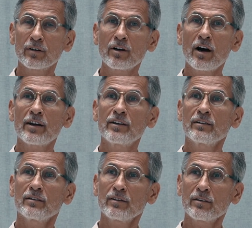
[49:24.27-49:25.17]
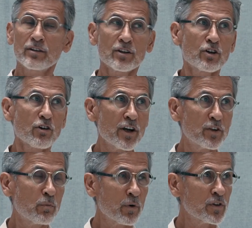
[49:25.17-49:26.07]
Kali, the
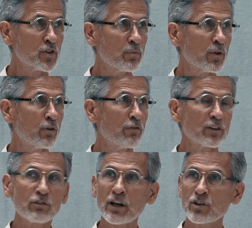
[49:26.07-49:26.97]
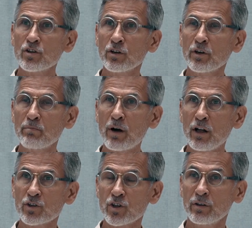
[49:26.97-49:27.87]
great principle of attraction and
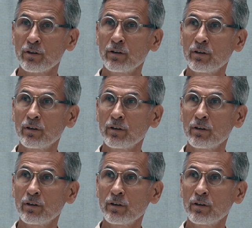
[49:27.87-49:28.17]
repulsion.